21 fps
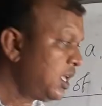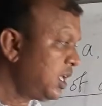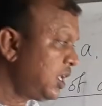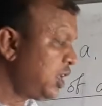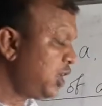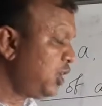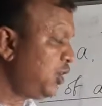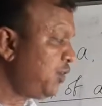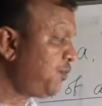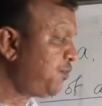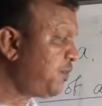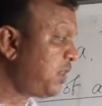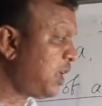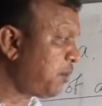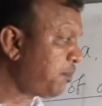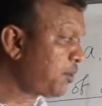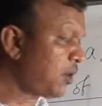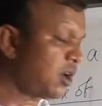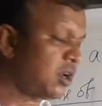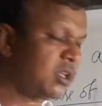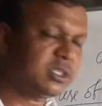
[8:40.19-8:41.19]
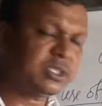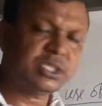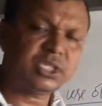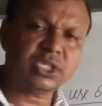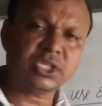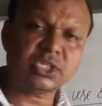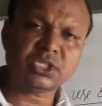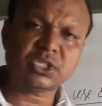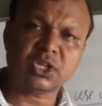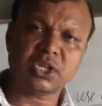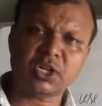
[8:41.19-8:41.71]
If the
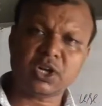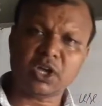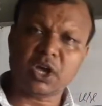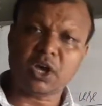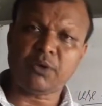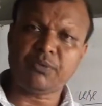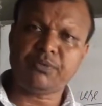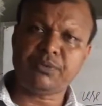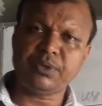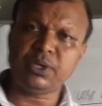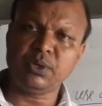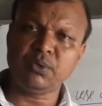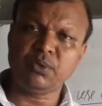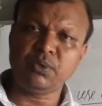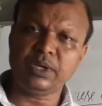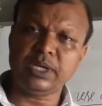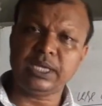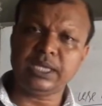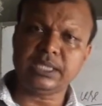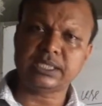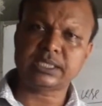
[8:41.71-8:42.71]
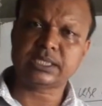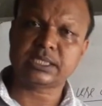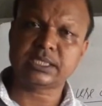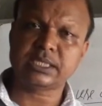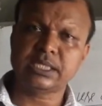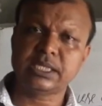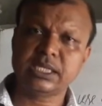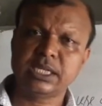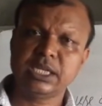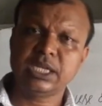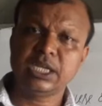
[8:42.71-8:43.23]
pronunciation of u is
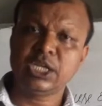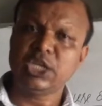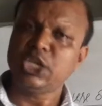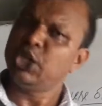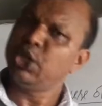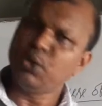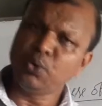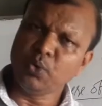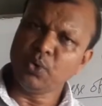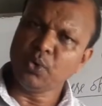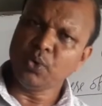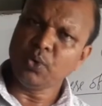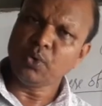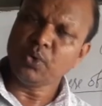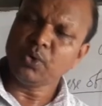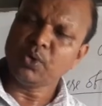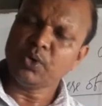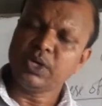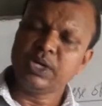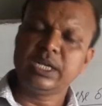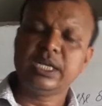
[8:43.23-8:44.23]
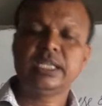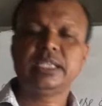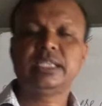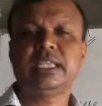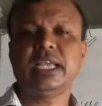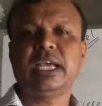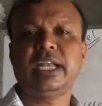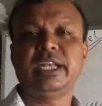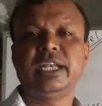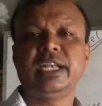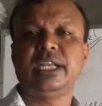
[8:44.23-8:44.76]
u,
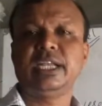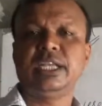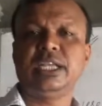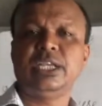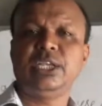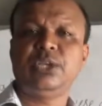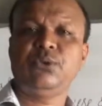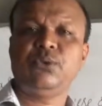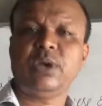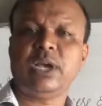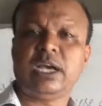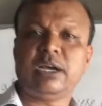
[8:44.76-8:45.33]
then you